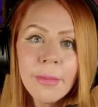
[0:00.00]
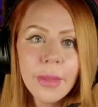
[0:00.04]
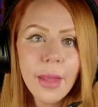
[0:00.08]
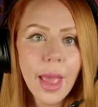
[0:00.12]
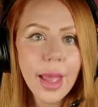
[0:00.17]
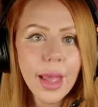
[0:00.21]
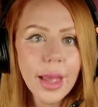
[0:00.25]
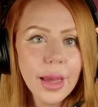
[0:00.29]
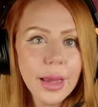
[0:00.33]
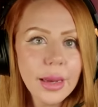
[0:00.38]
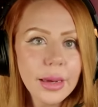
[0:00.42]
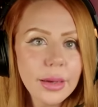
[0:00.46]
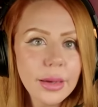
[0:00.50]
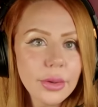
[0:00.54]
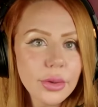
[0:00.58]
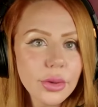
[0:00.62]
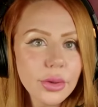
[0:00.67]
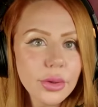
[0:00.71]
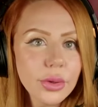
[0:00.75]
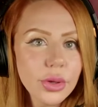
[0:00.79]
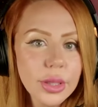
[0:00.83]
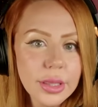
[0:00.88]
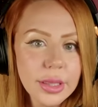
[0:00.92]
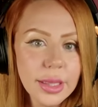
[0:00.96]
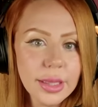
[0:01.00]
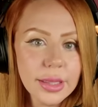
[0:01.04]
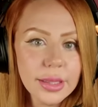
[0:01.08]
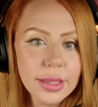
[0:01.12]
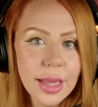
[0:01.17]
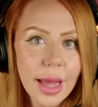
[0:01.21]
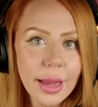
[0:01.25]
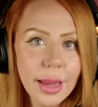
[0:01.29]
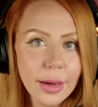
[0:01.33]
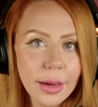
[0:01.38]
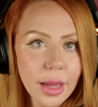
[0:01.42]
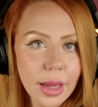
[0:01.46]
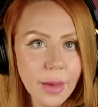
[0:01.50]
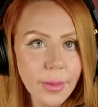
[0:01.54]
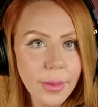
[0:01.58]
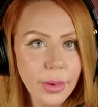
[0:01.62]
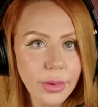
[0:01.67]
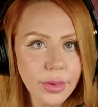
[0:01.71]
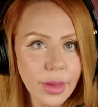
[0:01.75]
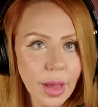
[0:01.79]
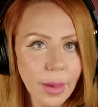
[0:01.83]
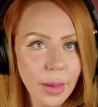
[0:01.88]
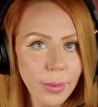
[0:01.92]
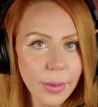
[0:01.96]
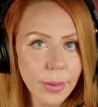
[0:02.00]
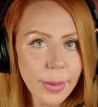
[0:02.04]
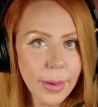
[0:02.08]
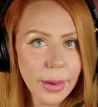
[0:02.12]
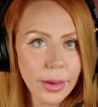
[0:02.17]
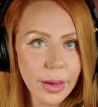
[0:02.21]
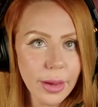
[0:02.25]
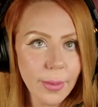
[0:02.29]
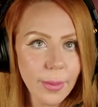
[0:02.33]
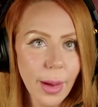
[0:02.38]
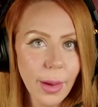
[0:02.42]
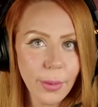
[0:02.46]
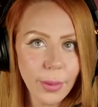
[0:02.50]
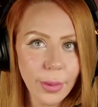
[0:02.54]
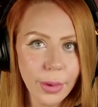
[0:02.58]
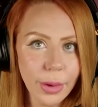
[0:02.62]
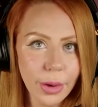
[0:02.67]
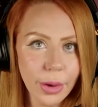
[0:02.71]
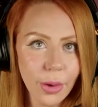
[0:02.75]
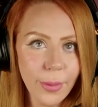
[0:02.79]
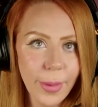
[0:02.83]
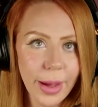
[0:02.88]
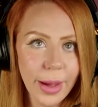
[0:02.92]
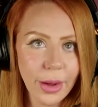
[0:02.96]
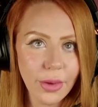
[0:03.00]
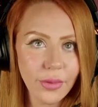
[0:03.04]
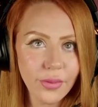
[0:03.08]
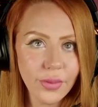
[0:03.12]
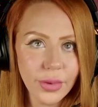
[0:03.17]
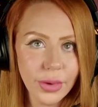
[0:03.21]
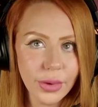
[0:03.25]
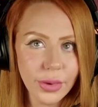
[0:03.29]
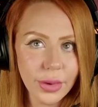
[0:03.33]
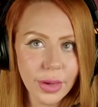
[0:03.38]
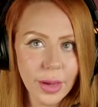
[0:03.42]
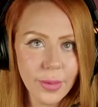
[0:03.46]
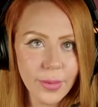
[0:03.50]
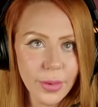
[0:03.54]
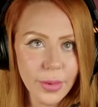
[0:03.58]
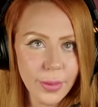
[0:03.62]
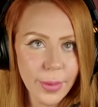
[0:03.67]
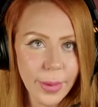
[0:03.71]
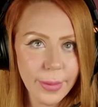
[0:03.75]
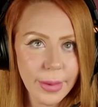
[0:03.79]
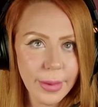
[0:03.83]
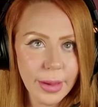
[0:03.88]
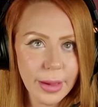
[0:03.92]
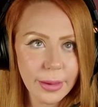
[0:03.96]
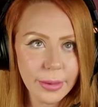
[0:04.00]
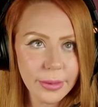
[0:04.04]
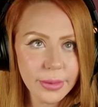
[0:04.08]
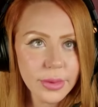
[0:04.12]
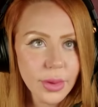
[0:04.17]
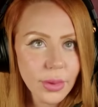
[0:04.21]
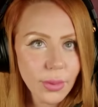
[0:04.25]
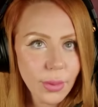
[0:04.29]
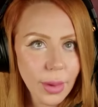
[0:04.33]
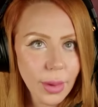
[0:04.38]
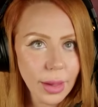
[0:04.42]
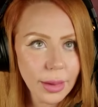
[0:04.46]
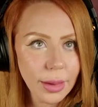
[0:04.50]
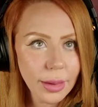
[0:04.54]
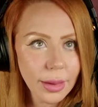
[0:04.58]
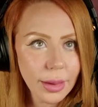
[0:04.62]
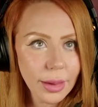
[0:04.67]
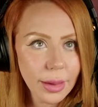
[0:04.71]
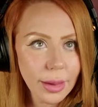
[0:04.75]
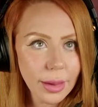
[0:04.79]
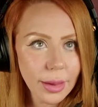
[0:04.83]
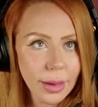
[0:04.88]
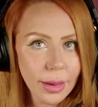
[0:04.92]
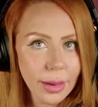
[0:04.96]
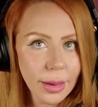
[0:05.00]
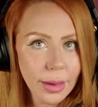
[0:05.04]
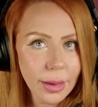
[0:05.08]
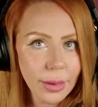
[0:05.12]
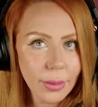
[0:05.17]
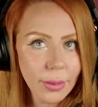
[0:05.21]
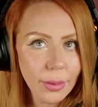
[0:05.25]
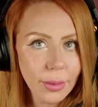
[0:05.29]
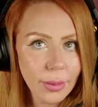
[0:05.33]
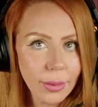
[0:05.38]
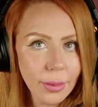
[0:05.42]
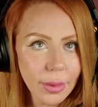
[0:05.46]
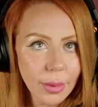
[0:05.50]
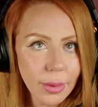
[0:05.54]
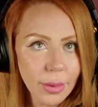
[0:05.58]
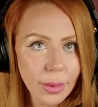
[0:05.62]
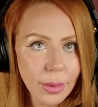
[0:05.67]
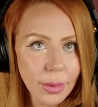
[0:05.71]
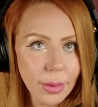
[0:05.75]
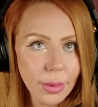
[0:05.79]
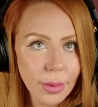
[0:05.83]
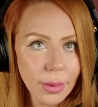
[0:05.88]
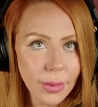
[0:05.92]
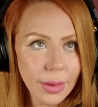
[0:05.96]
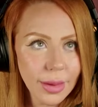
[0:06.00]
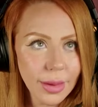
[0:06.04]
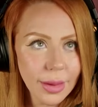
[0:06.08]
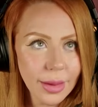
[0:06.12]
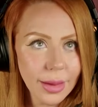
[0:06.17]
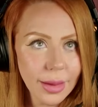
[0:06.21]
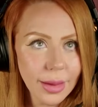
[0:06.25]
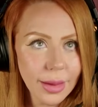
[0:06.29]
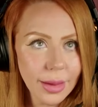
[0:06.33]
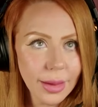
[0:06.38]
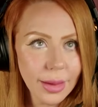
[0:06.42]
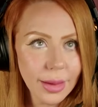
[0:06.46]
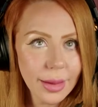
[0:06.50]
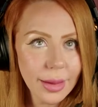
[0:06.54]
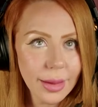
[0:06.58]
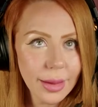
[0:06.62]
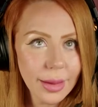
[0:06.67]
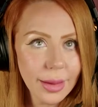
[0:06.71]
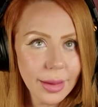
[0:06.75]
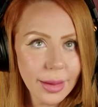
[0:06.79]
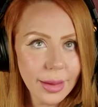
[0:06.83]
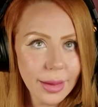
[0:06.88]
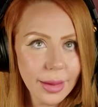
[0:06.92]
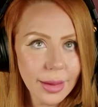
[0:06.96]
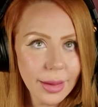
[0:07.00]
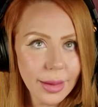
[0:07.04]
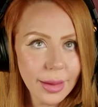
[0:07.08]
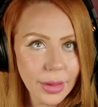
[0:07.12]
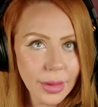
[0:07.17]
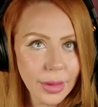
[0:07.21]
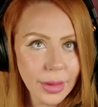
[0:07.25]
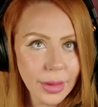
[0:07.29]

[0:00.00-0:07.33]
And she says that, come here, tell me about him. I want to go back over here. Come here, baby. So what? What about you? Hold on.